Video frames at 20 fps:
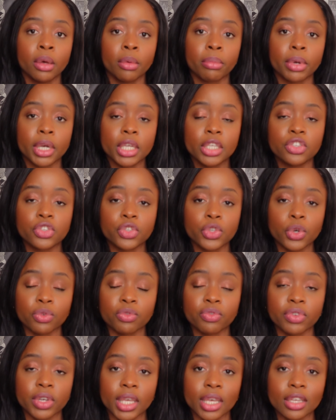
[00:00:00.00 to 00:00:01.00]
Please
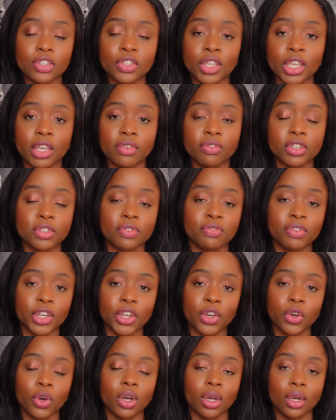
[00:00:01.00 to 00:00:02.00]
don't forget to give this
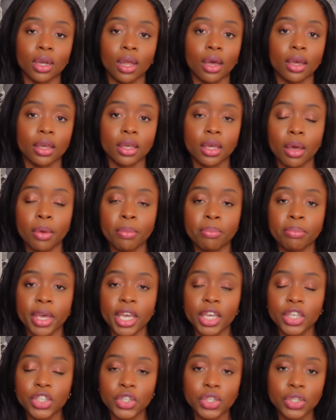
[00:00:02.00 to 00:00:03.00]
video a like and
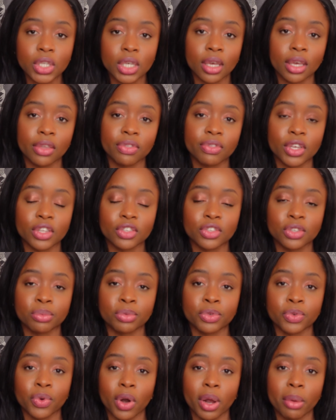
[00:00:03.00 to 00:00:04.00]
make sure to hit that
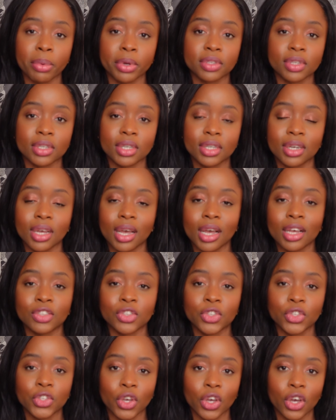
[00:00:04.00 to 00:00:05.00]
subscribe button
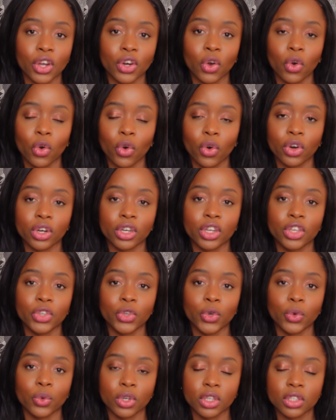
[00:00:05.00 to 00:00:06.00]
and turn on
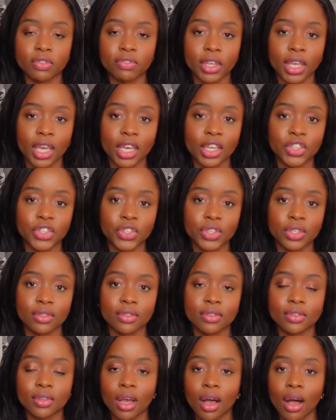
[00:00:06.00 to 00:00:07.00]
your
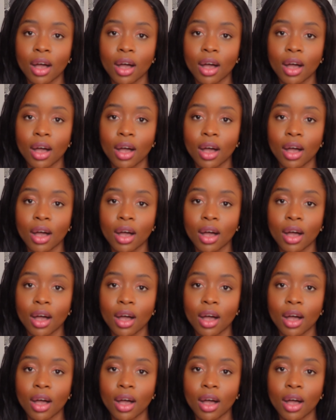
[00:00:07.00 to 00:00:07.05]
notifications.